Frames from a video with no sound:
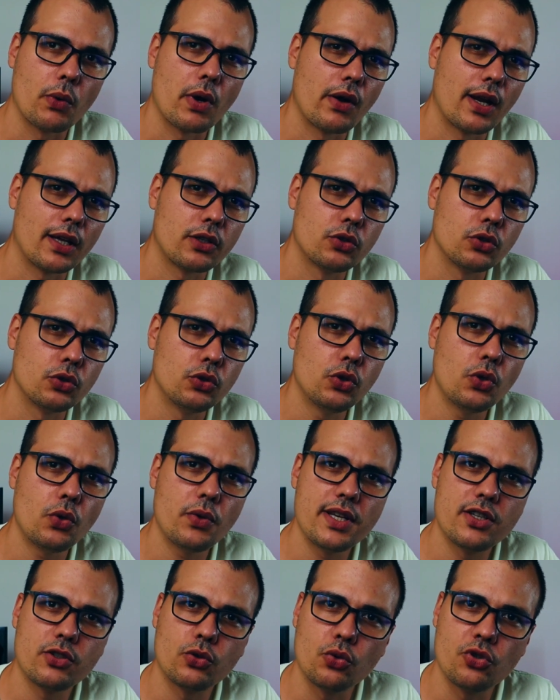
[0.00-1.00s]
I like to do
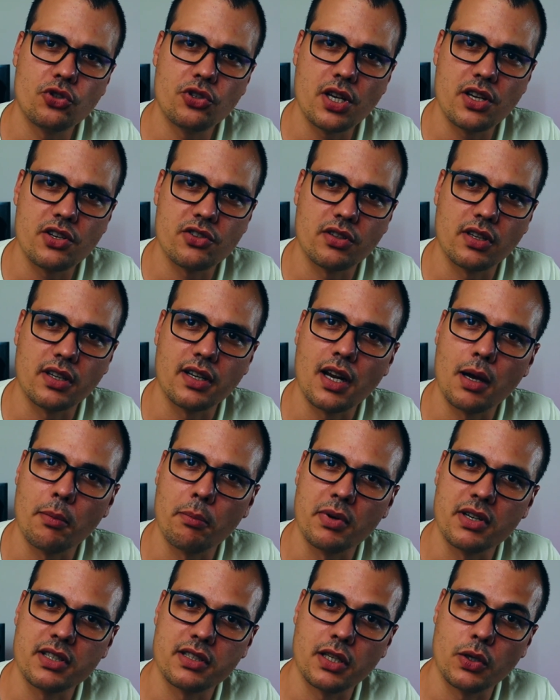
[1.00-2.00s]
is to change the
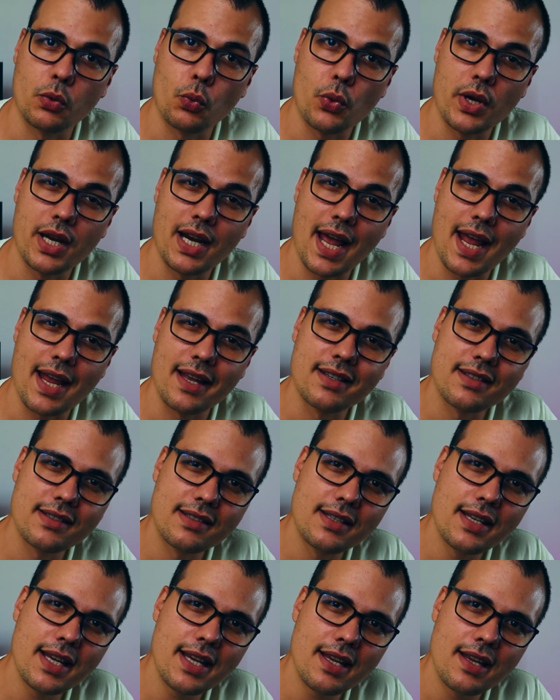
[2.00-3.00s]
numbers in
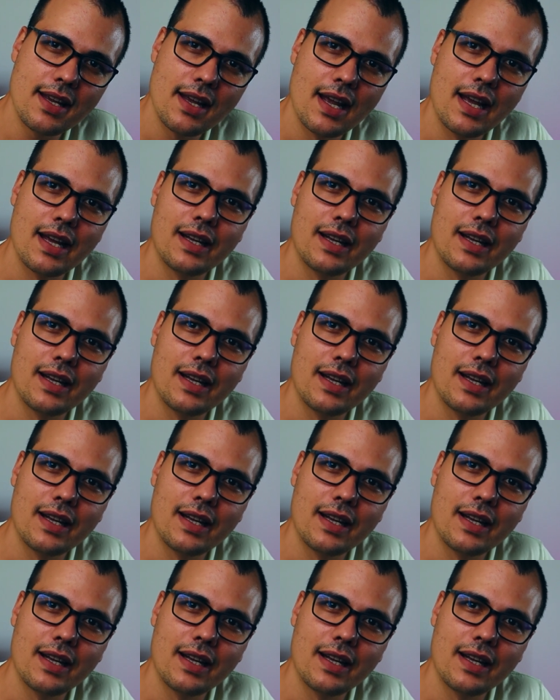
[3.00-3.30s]
WinISD